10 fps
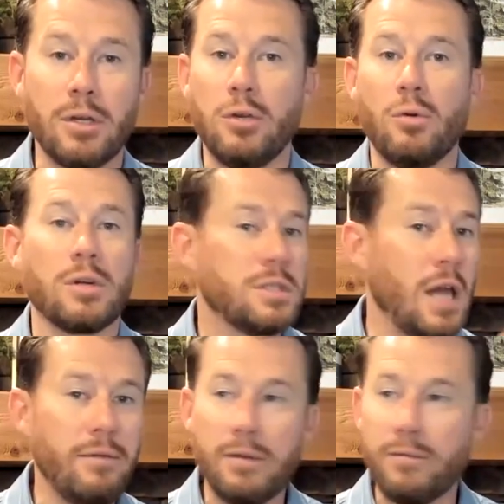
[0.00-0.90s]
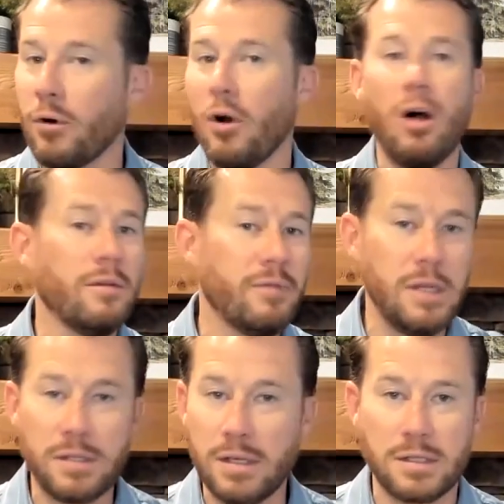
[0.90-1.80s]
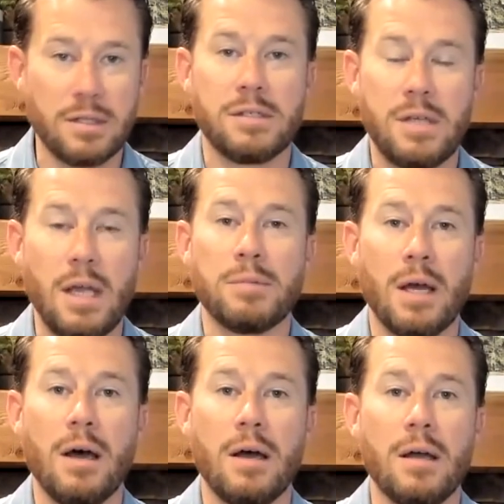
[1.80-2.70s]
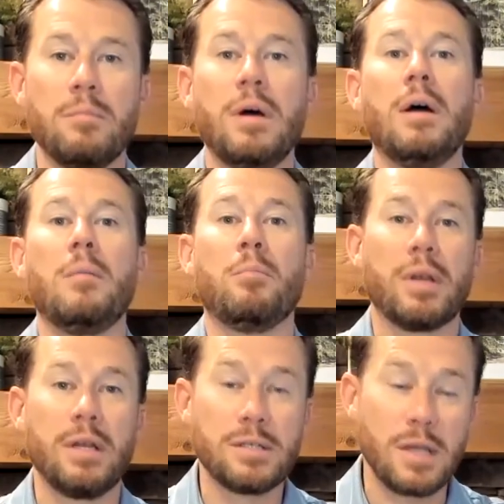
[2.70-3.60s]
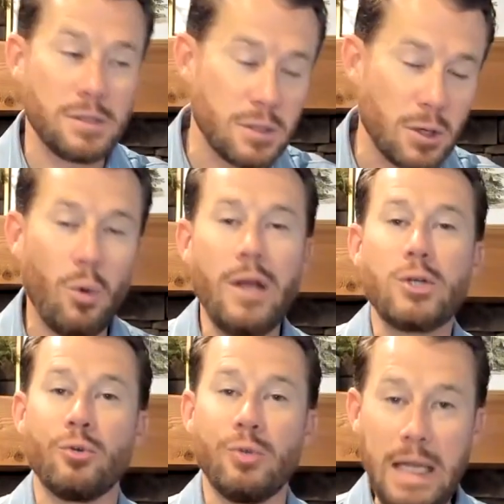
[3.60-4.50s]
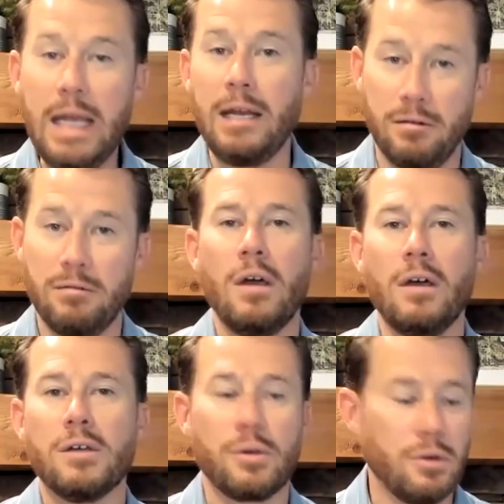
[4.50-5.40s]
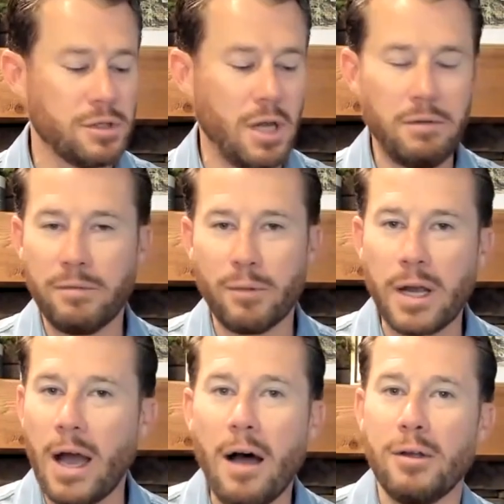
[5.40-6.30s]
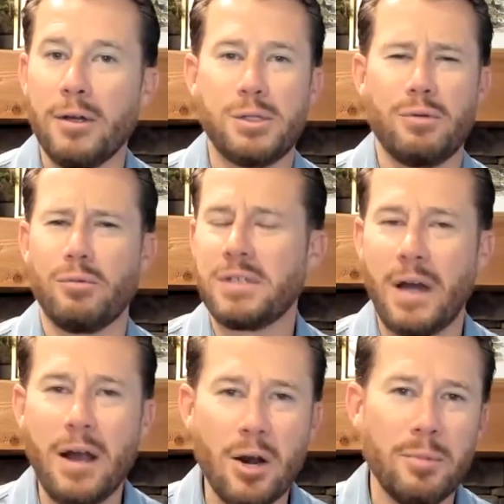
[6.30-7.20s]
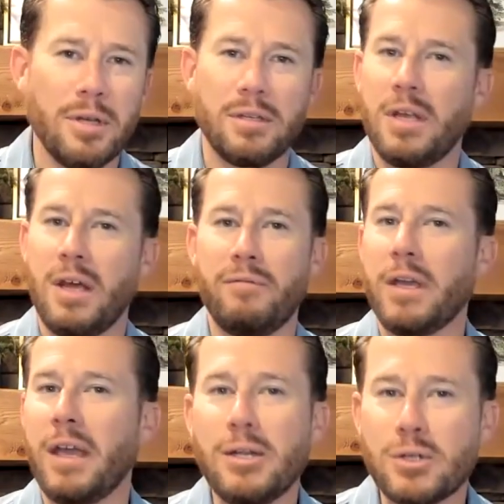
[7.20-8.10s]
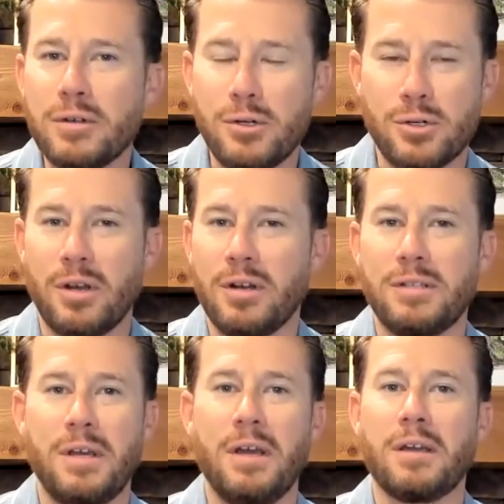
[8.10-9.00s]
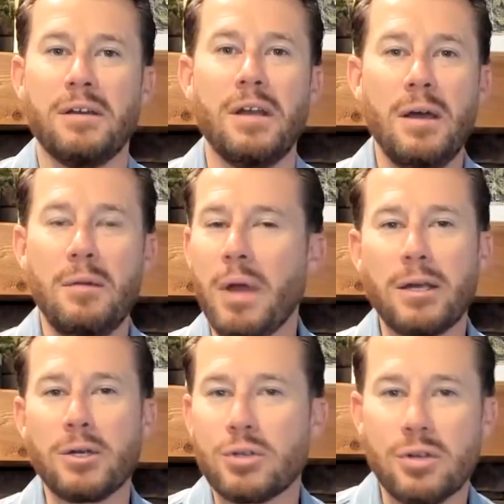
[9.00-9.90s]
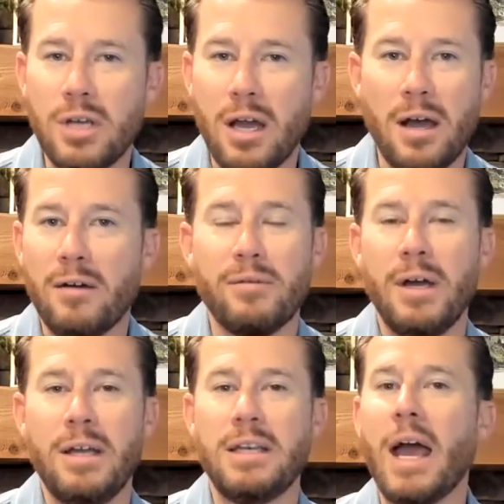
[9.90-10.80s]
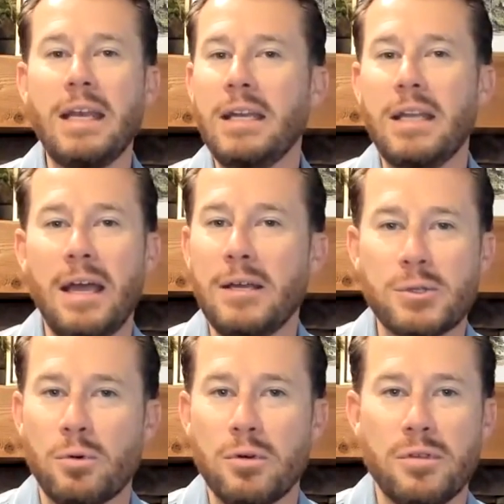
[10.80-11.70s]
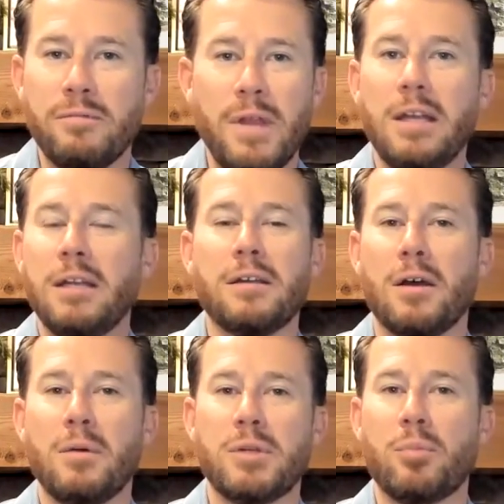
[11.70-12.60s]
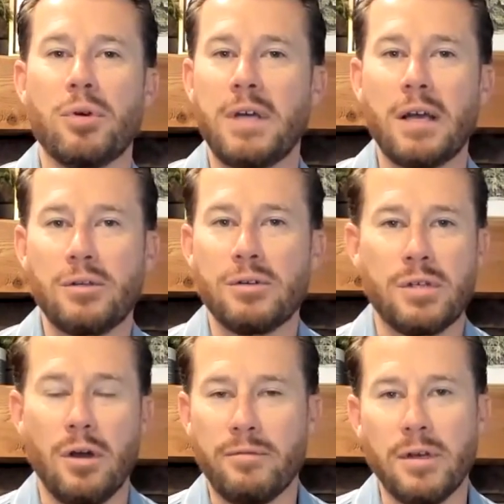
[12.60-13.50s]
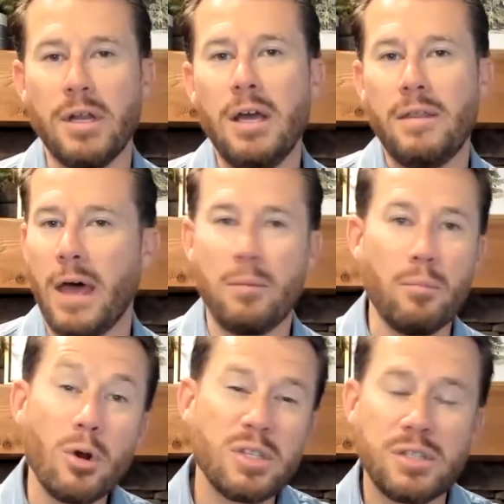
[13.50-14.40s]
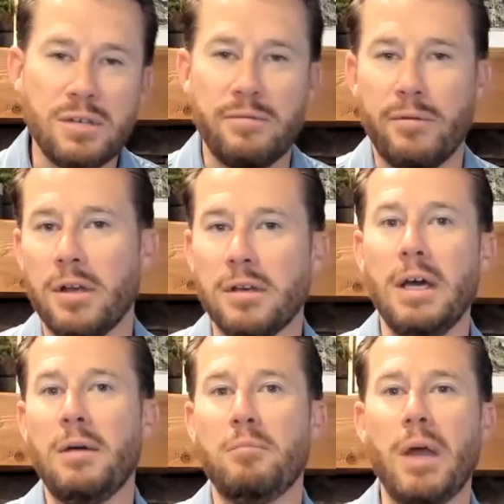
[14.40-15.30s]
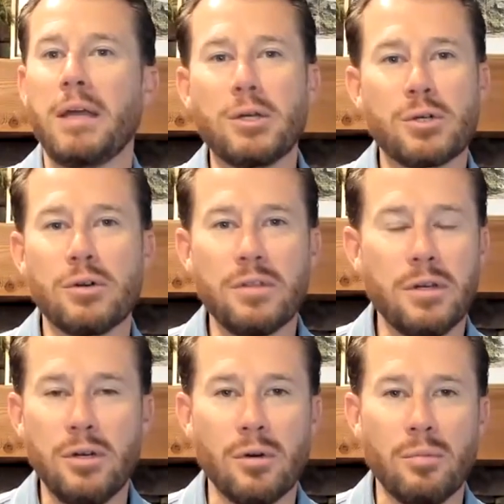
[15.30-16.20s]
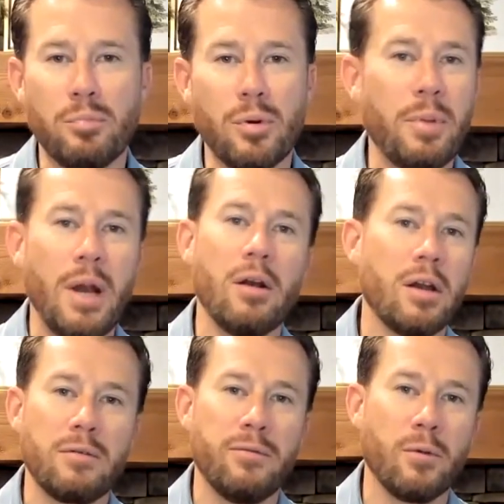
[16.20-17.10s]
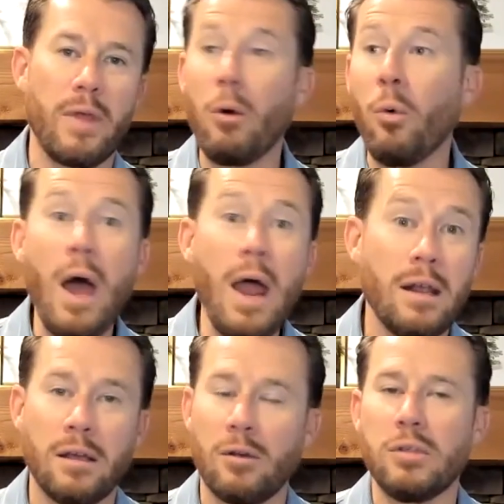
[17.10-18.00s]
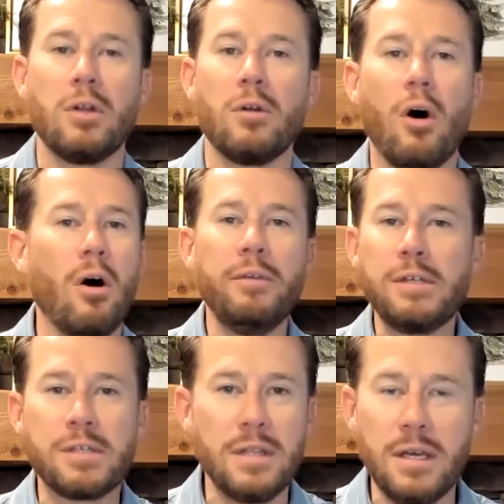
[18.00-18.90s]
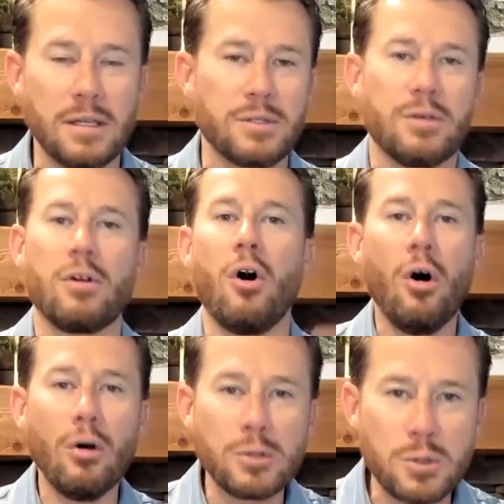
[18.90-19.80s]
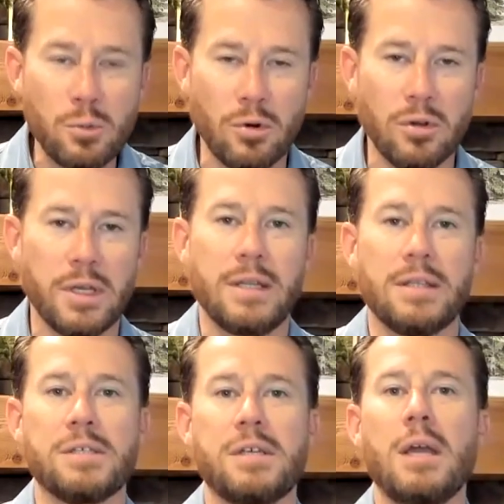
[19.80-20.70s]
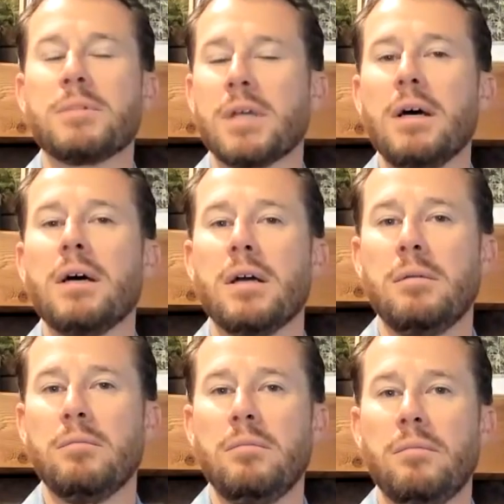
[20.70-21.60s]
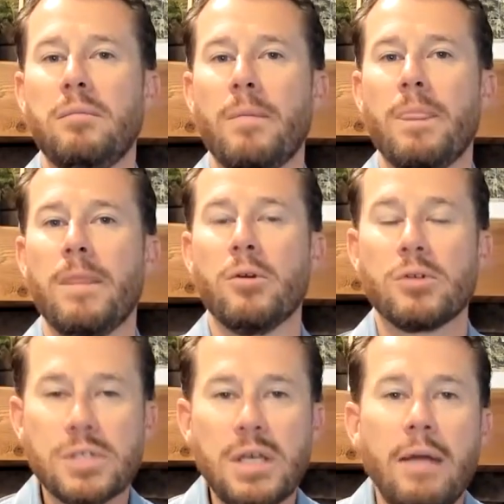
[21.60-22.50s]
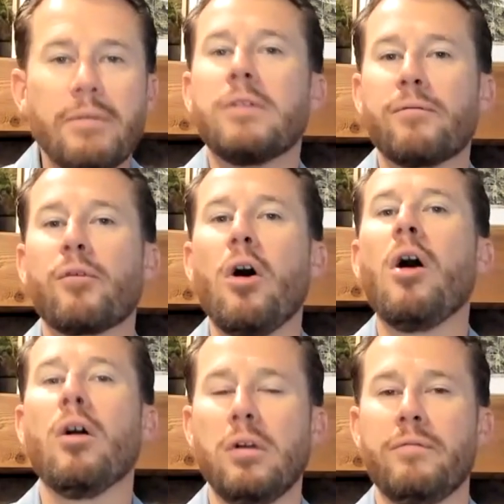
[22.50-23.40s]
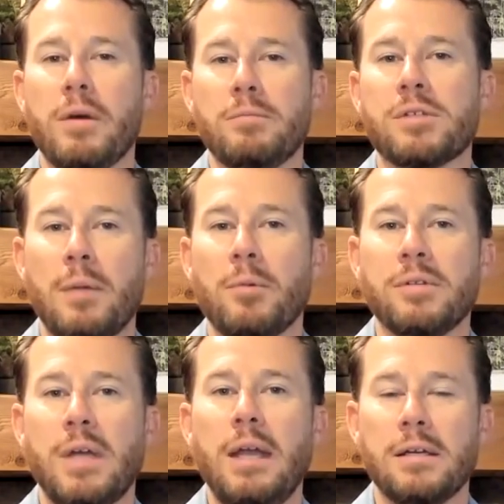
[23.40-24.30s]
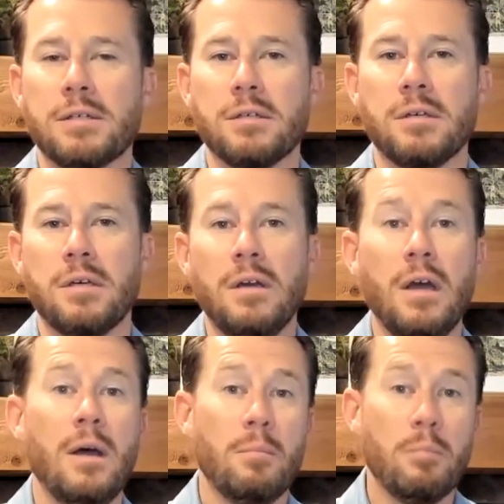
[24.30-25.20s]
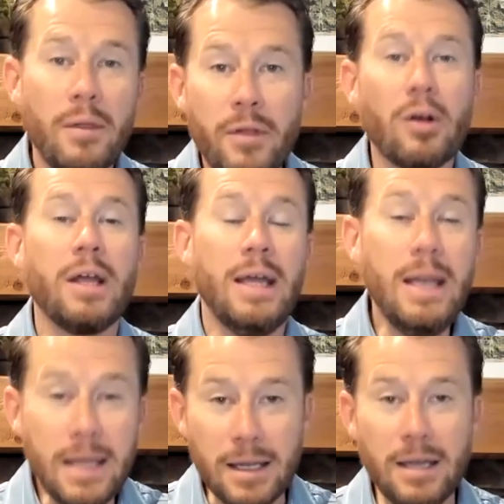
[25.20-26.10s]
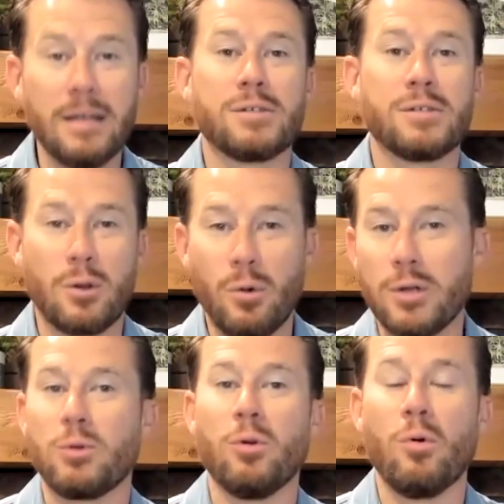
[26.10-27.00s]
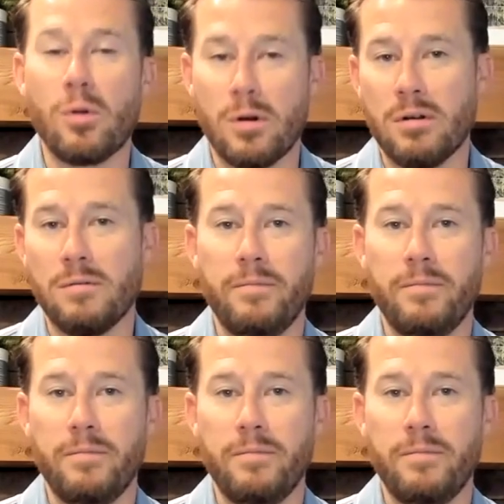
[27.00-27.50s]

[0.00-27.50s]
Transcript: You are saving for all of these things at the same time, but it is a sequential need. So you're saving for college and retirement and that vacation that you're going to take and making sure you have 90 days worth of net income to protect yourself and that emergency fund, making sure that you're preparing for that wedding or, you know, all these things that are all swirling at the same time. You're saving for all of them simultaneously, but they're hitting in a sequential order.